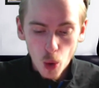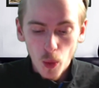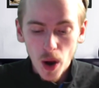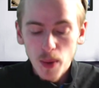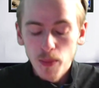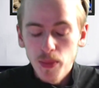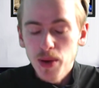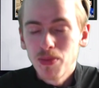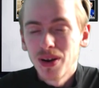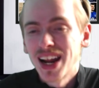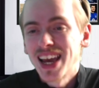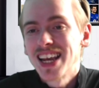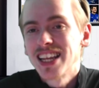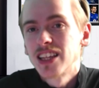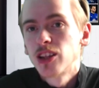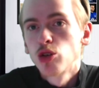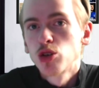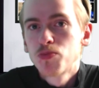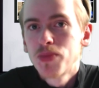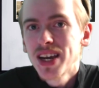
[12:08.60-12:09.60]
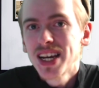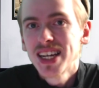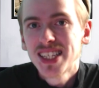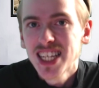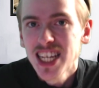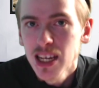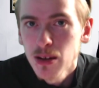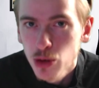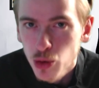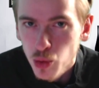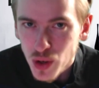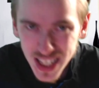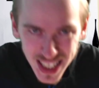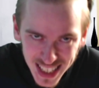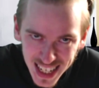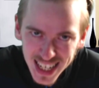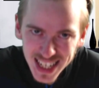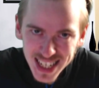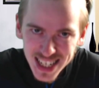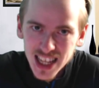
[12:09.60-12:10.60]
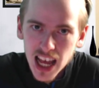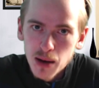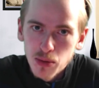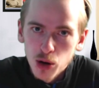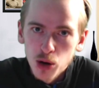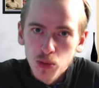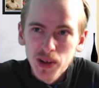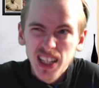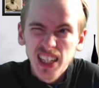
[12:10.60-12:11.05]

when we played those bigger teams, we did step up.